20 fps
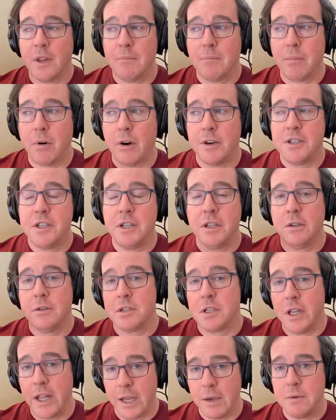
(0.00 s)
parsing
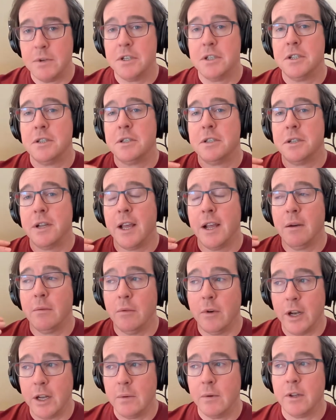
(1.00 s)
those languages and
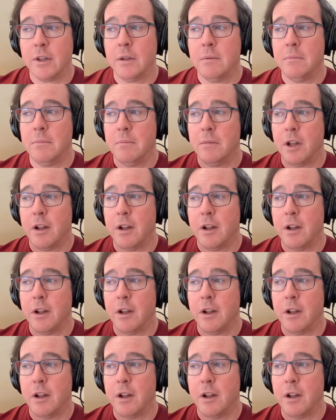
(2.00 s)
running with them, mm-hmm.